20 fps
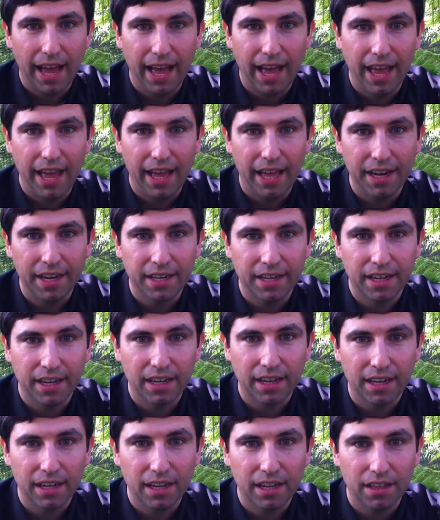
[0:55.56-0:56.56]
And uh,
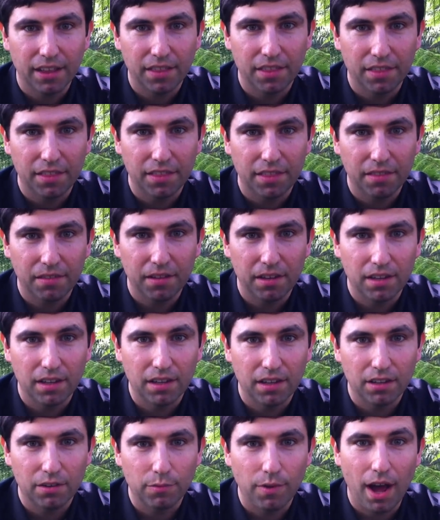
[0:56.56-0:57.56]

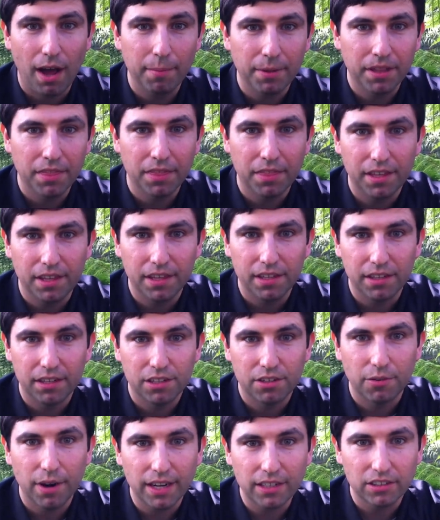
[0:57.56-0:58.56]
uh, Robin, the
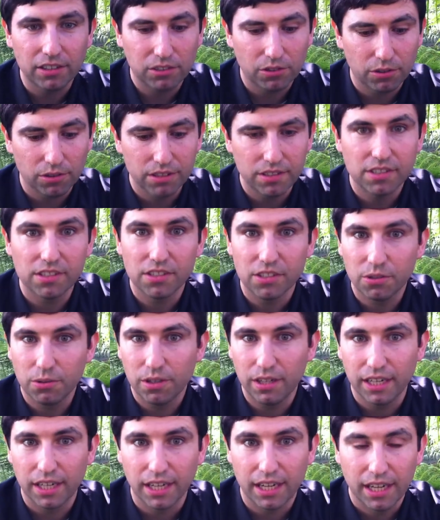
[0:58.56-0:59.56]
director, told us a
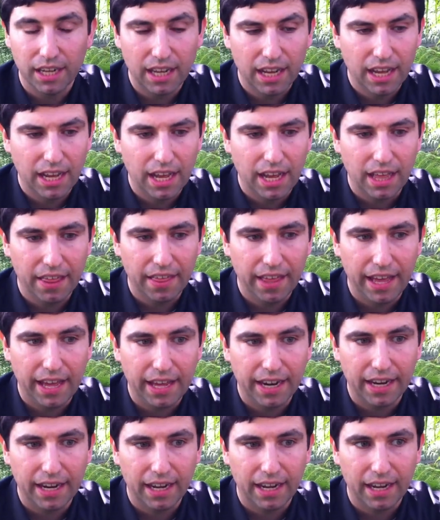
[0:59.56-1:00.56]
story
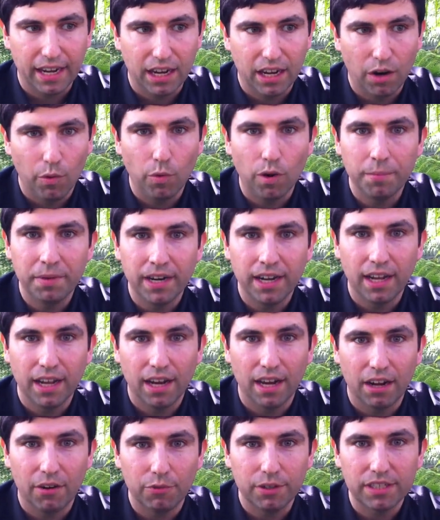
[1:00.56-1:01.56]
a woman
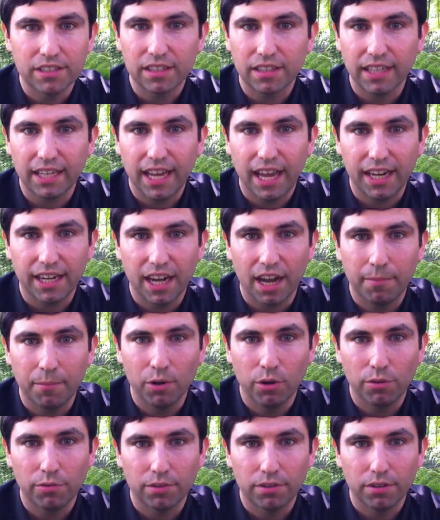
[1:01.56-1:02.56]
uh, recently had
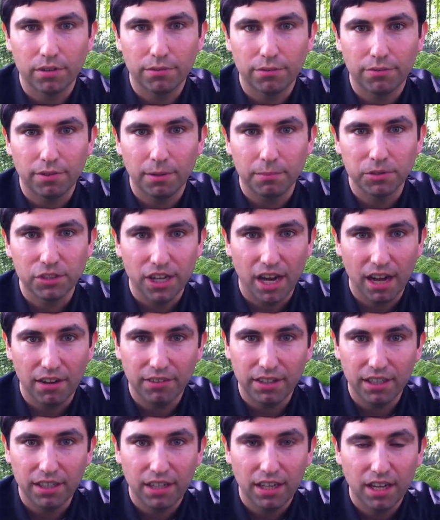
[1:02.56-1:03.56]
come over from
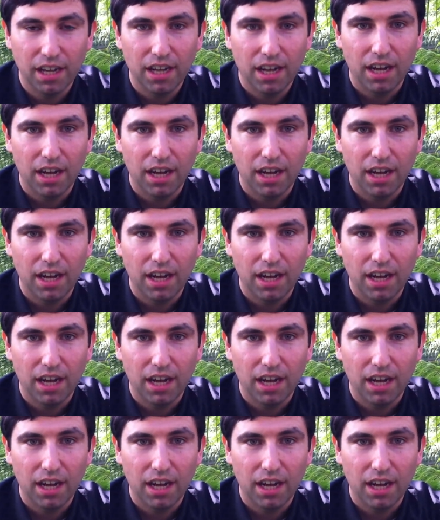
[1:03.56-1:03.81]
Java